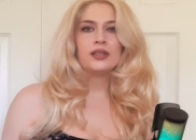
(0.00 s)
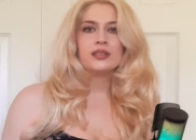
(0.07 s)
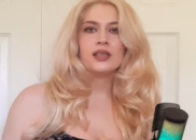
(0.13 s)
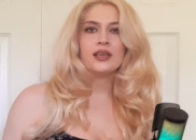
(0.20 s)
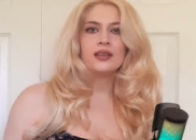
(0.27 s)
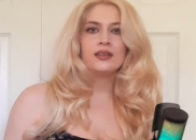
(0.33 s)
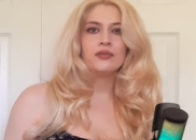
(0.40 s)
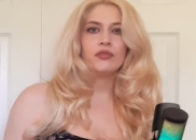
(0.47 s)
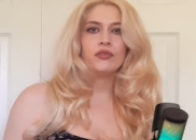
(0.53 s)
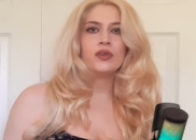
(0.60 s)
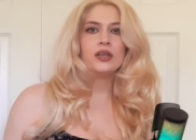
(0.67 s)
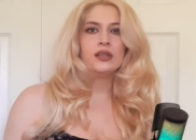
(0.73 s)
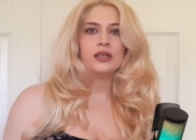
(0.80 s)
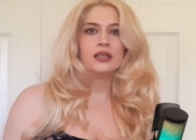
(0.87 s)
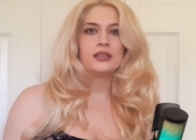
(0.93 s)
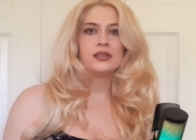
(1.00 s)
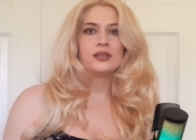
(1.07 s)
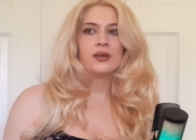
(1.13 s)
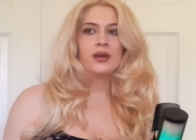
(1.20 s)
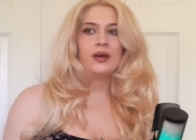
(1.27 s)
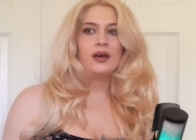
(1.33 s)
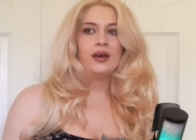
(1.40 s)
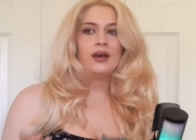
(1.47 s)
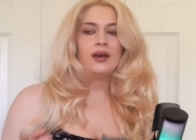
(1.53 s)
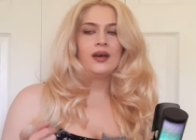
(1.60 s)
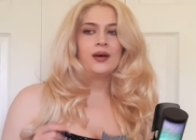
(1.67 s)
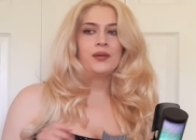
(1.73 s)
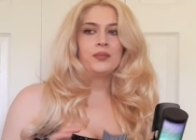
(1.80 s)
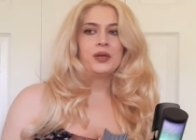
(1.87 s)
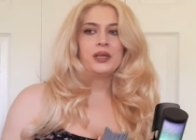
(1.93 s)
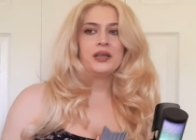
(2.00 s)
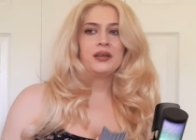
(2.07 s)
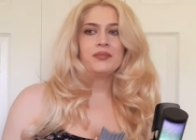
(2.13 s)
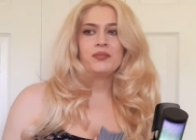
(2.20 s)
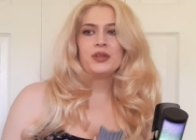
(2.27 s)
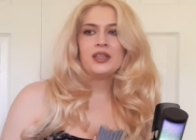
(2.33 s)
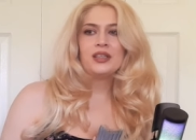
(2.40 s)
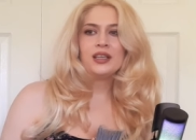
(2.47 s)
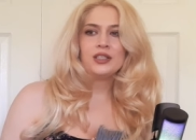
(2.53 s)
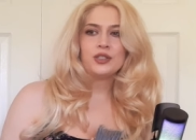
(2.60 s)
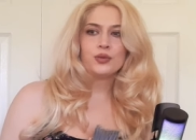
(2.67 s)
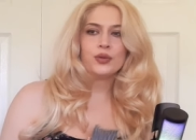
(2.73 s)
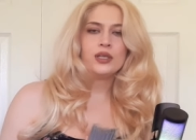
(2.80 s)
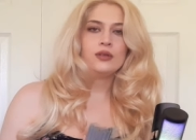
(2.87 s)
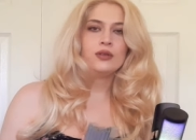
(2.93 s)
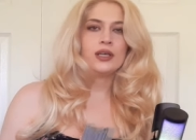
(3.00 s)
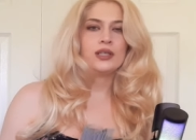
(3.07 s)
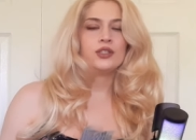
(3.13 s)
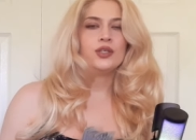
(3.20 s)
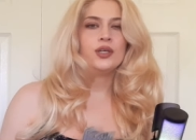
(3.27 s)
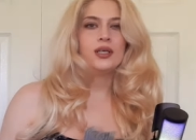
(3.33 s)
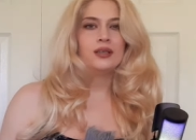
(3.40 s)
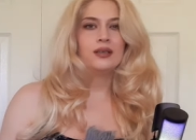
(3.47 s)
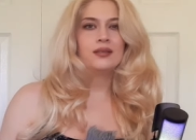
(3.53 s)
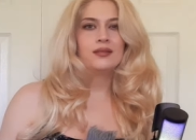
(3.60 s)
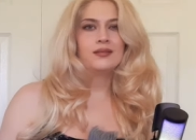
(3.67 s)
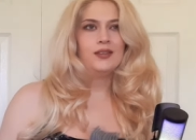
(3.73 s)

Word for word: hidden feelings, but then they treat you like shit,